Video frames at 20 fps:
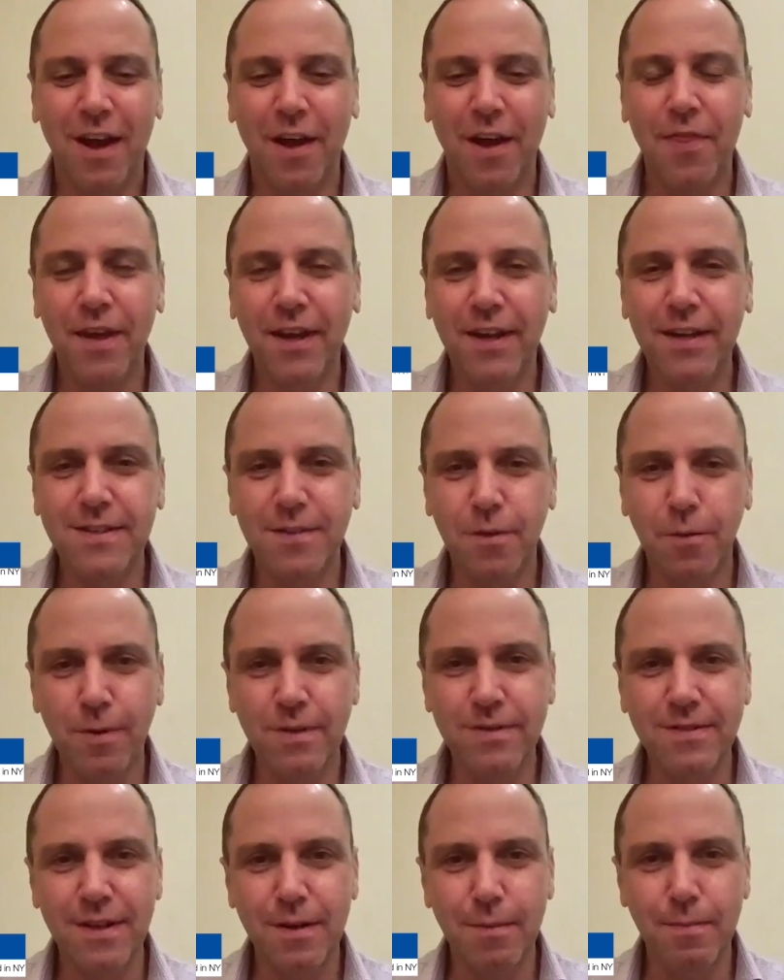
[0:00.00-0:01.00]
I think it's a
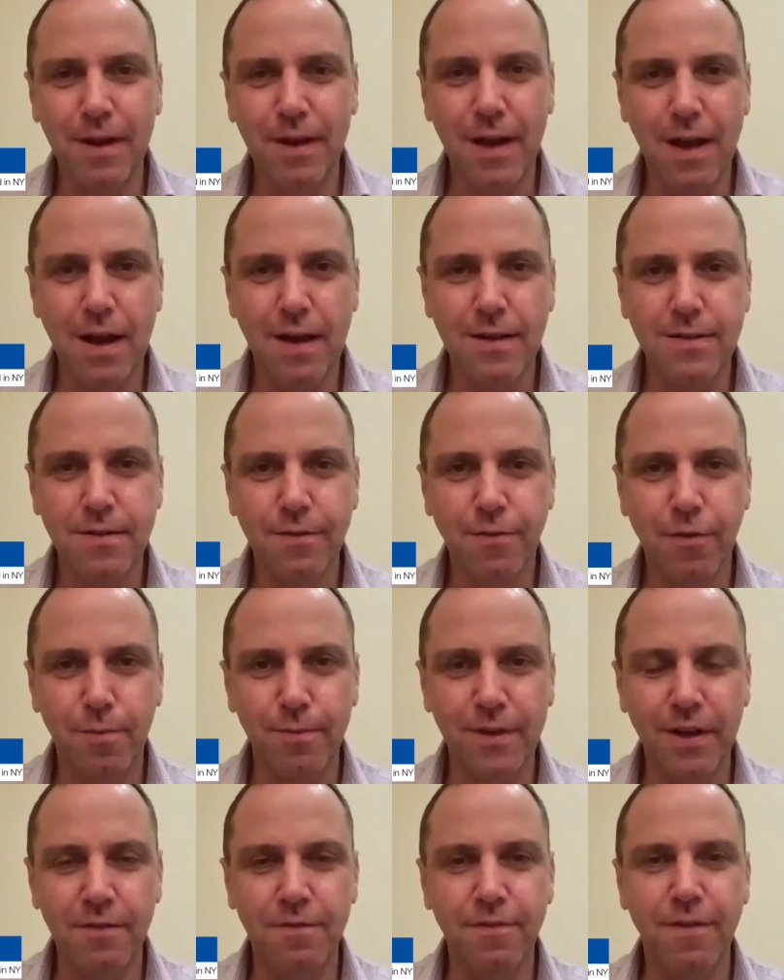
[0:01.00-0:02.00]
reasonable ask
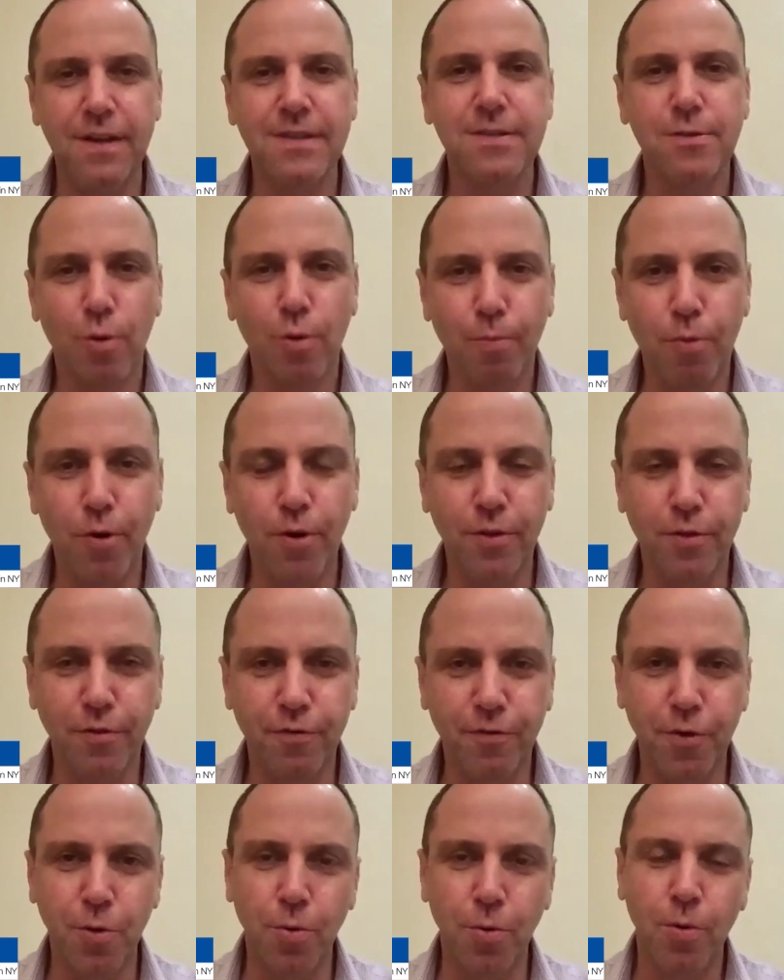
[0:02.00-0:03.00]
from the investor point
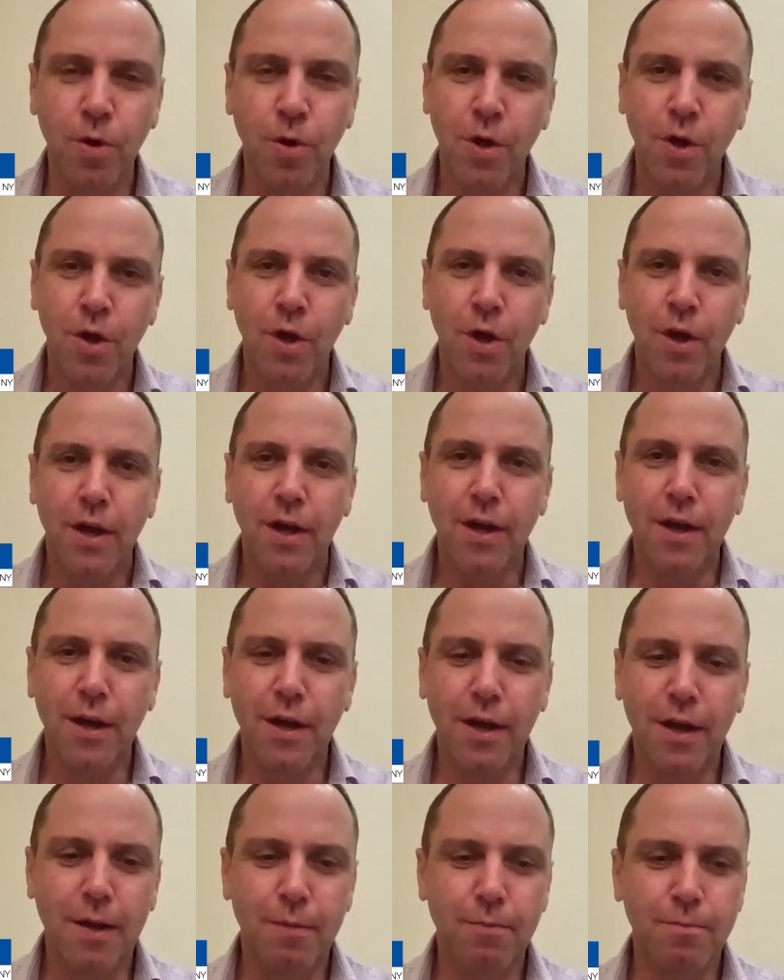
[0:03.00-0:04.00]
of view
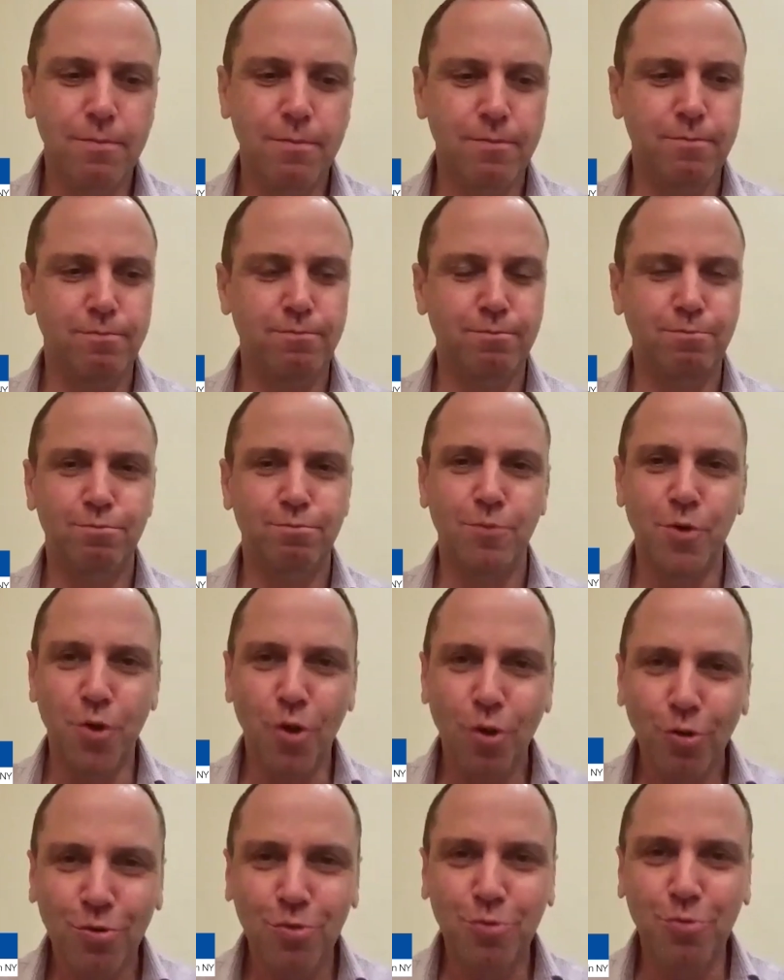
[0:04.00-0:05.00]

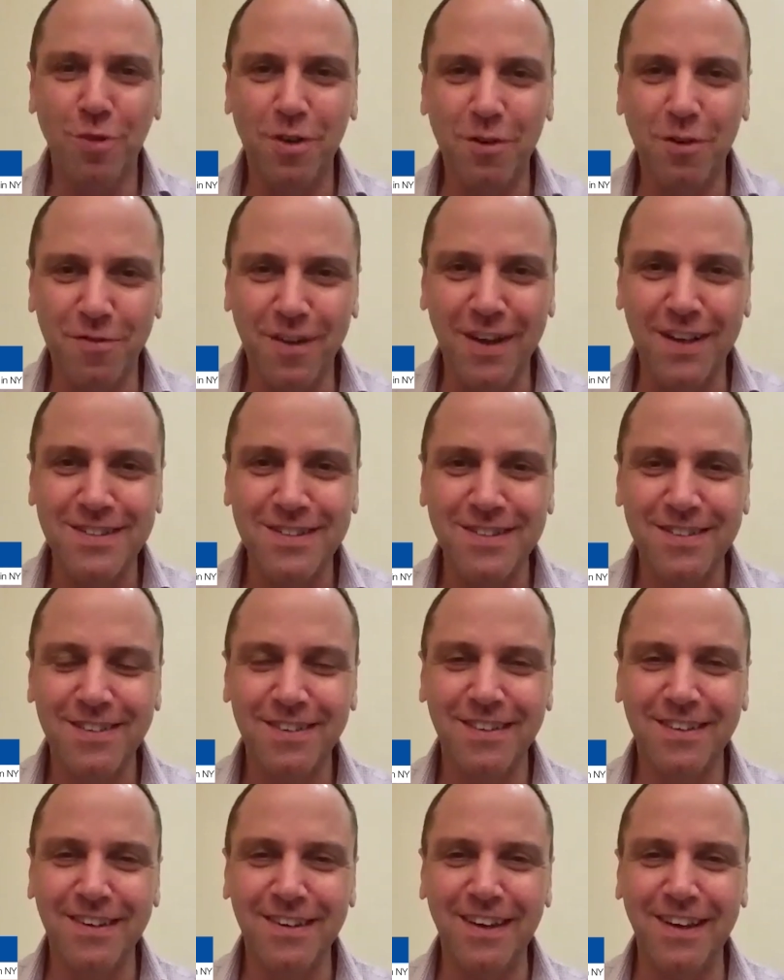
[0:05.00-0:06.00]
not to
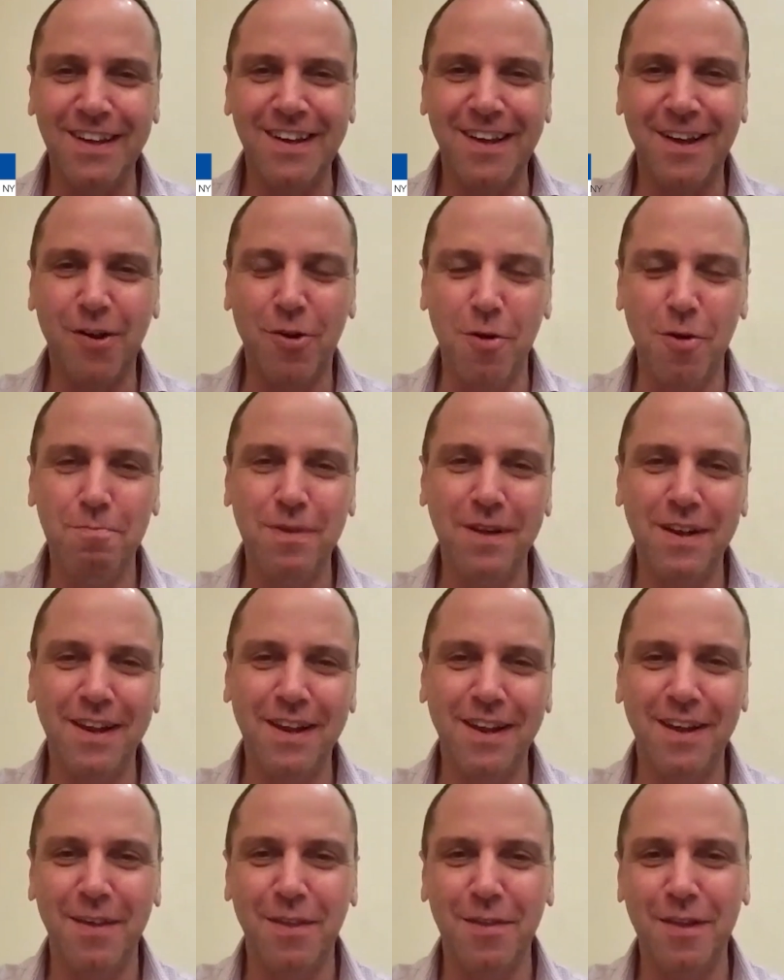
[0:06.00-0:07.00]
invest in a
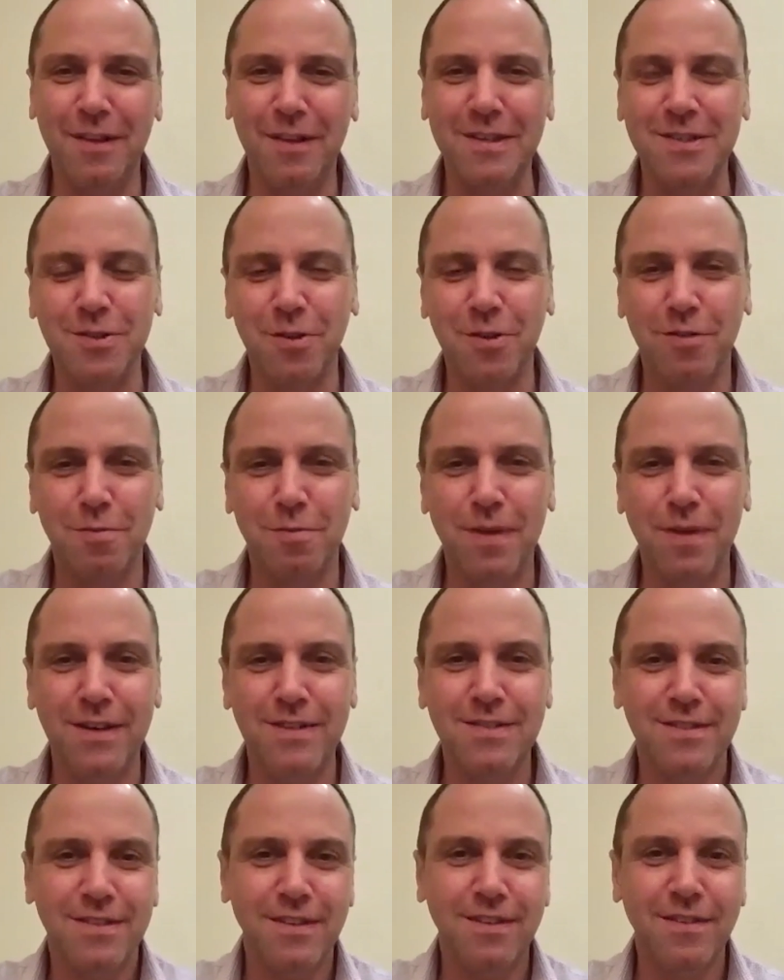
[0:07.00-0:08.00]
company that is not
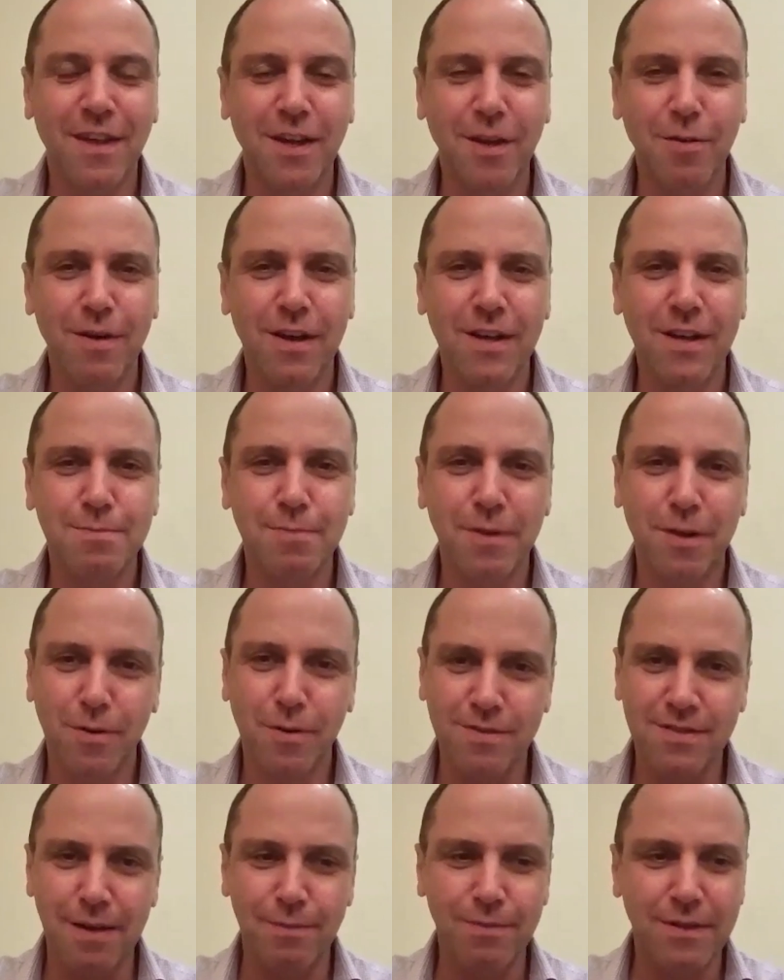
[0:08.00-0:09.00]
based in the US,
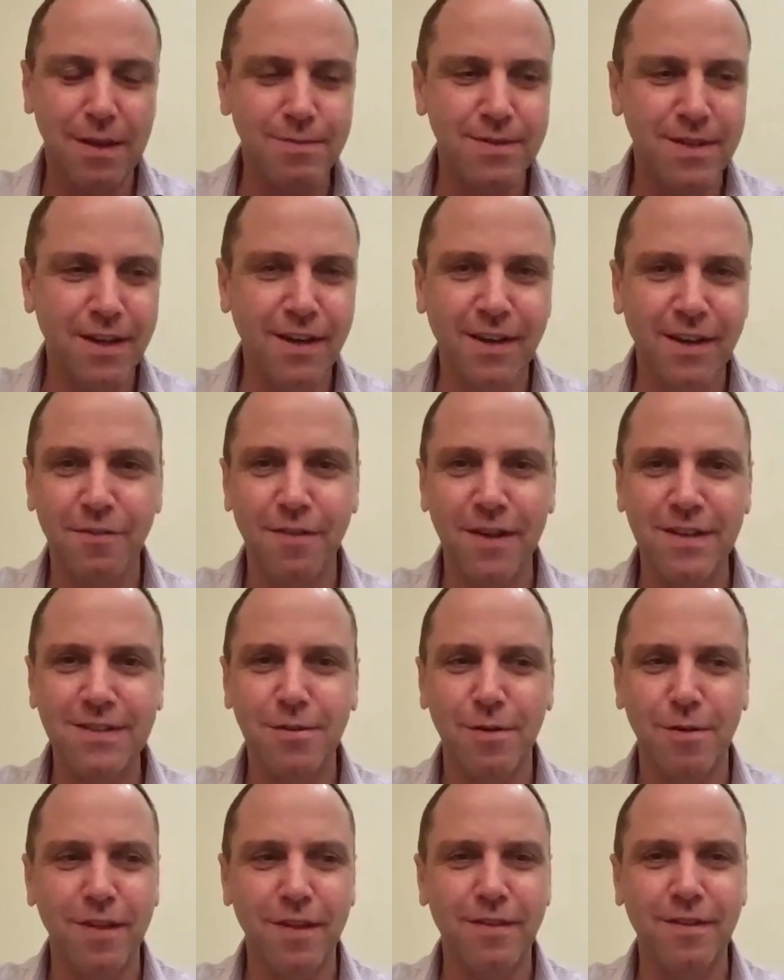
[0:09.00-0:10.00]
because sometimes I hear
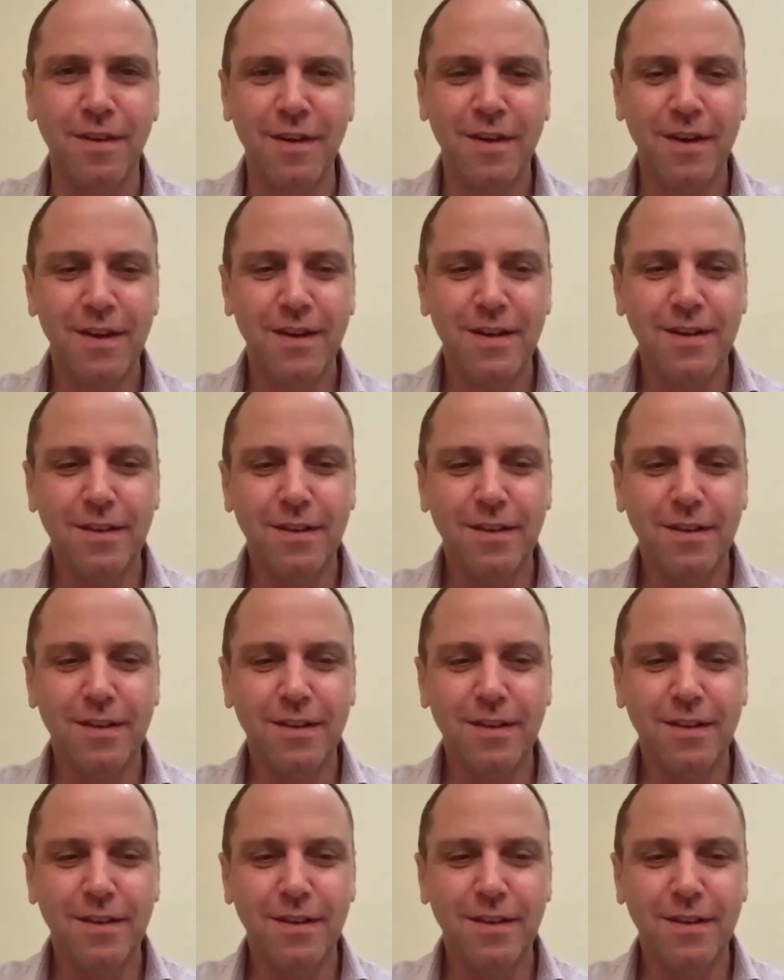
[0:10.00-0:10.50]
investor that